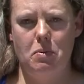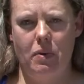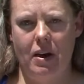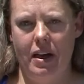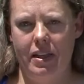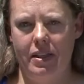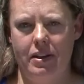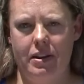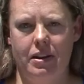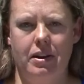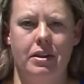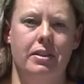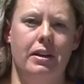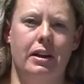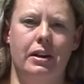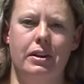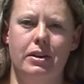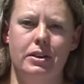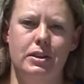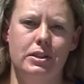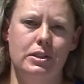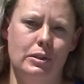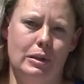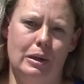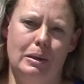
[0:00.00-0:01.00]
weather,
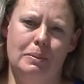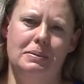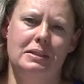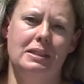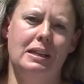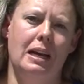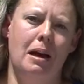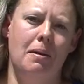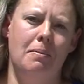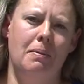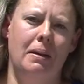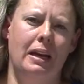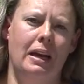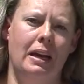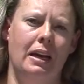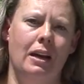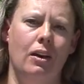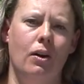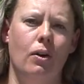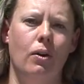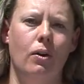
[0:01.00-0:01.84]
thunderstorms coming,